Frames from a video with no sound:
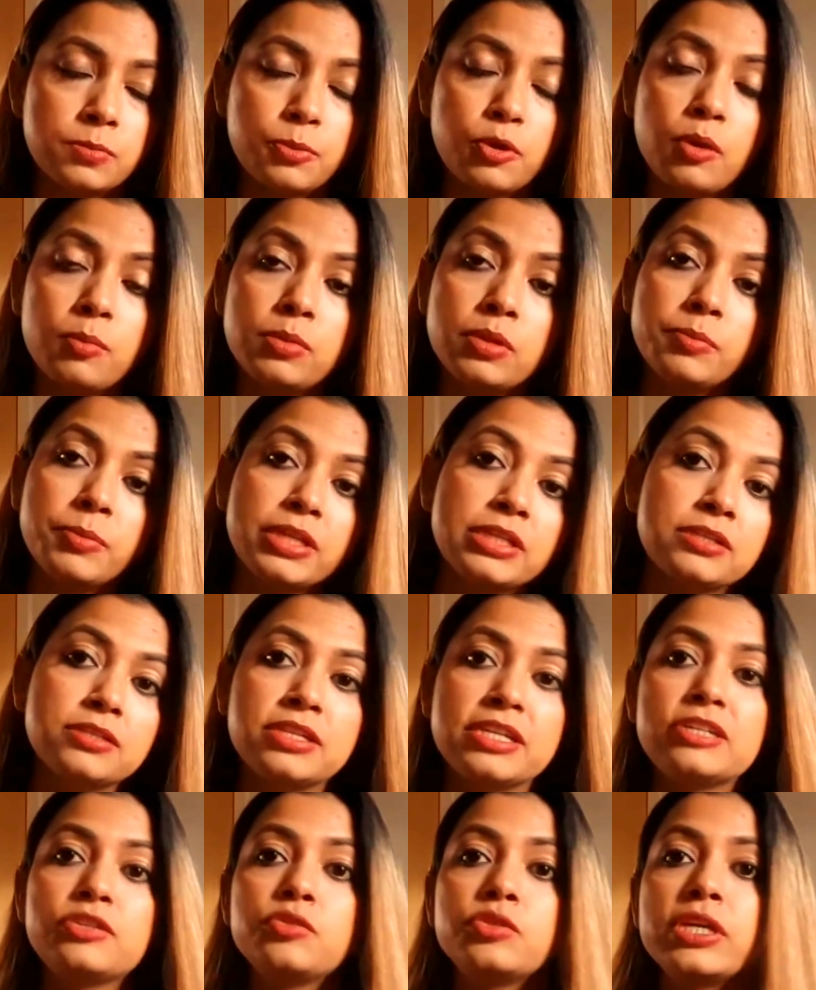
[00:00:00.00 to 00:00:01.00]
problem in
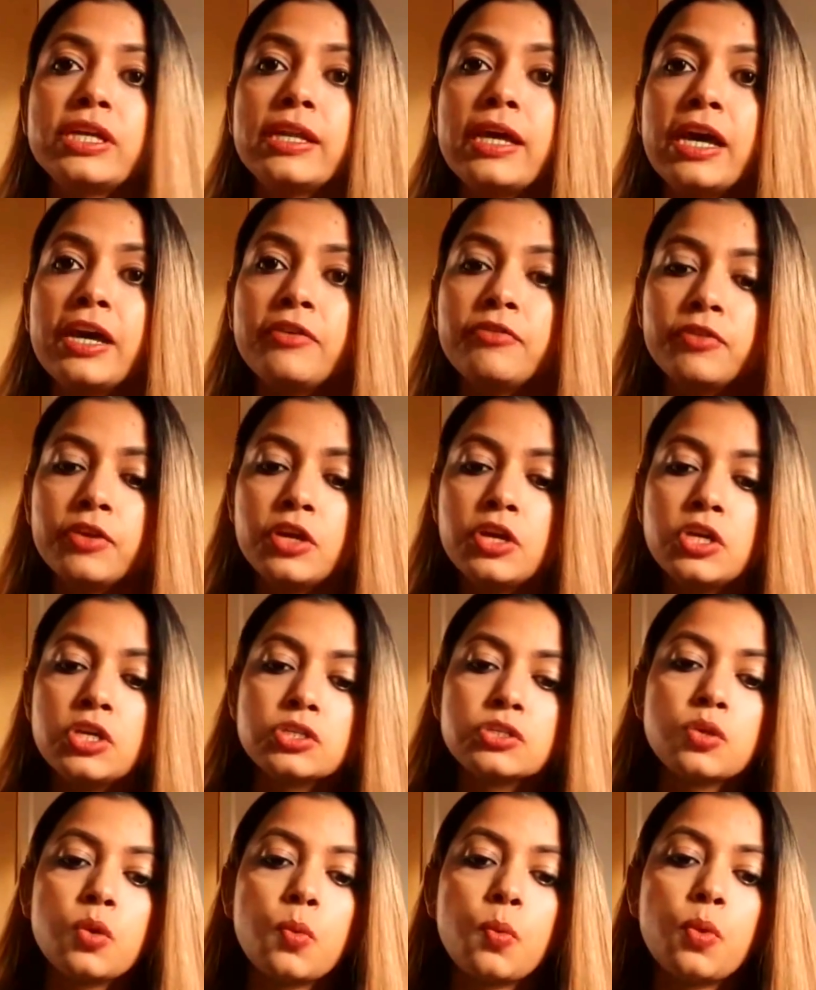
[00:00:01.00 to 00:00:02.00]
day-to-day life.
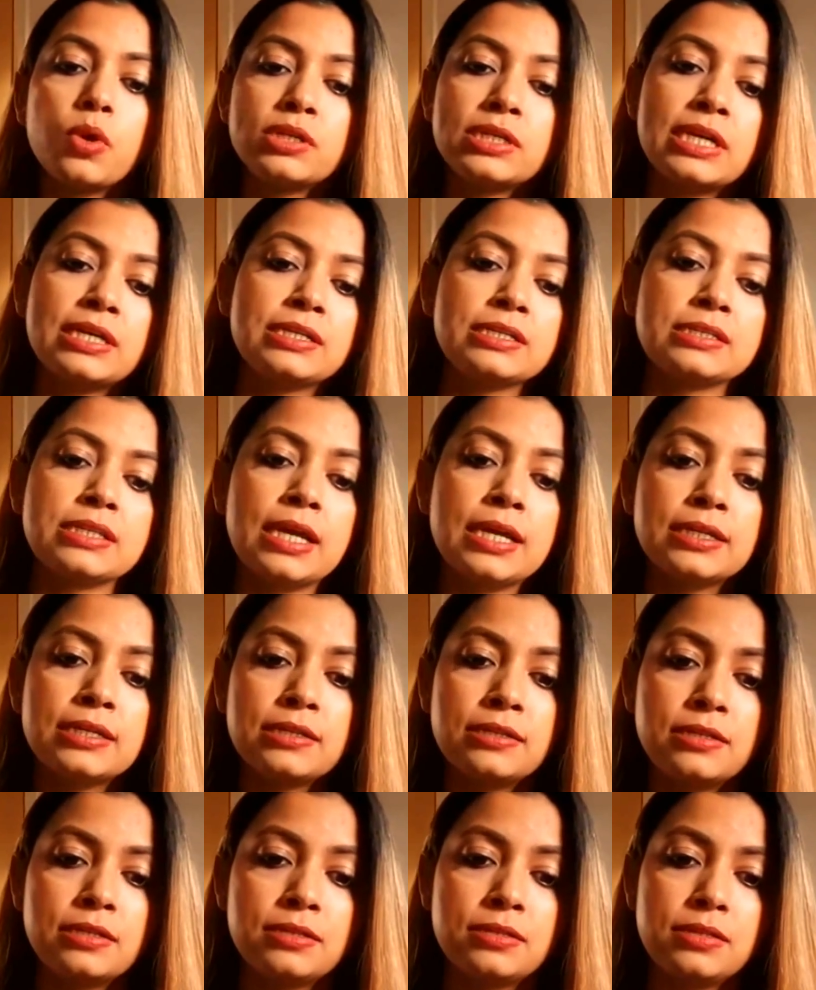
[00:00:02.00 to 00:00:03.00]
So what I
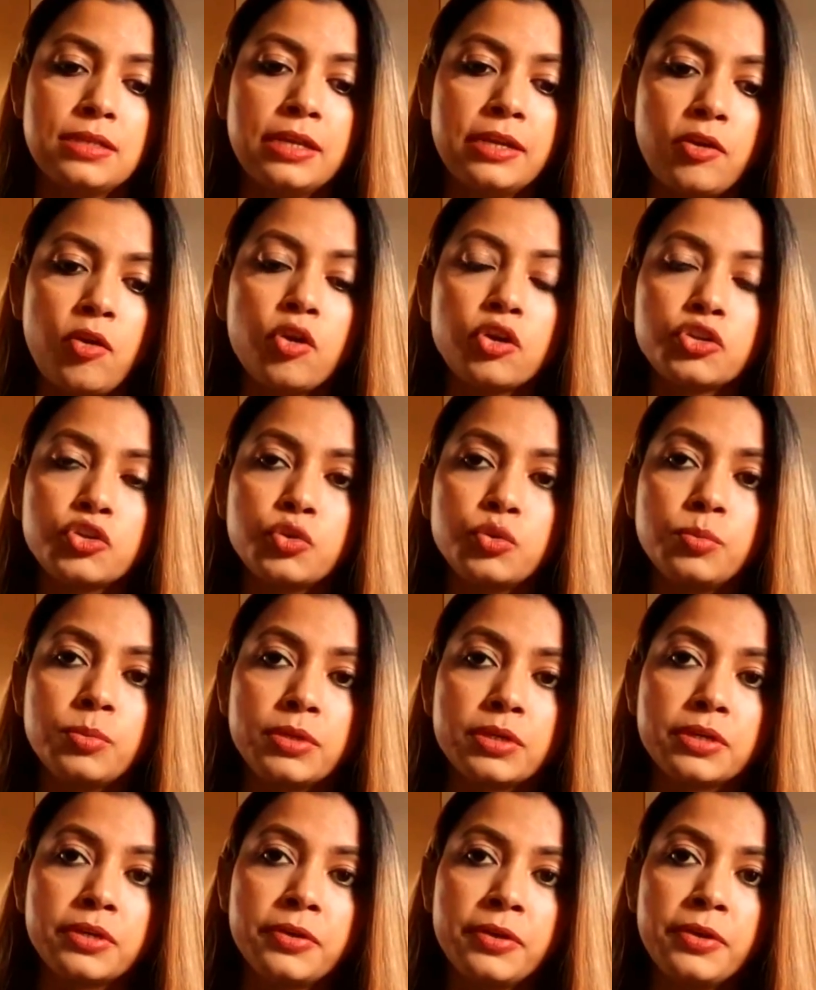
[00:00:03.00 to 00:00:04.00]
decided is, in
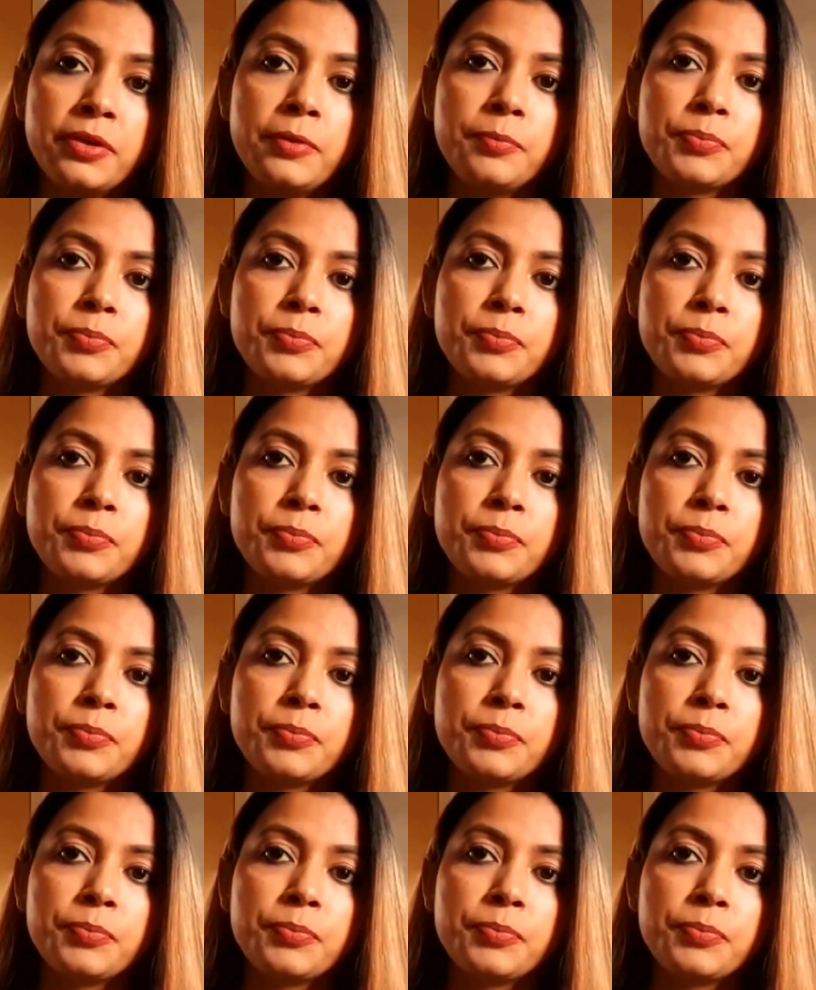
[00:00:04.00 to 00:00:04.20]
October,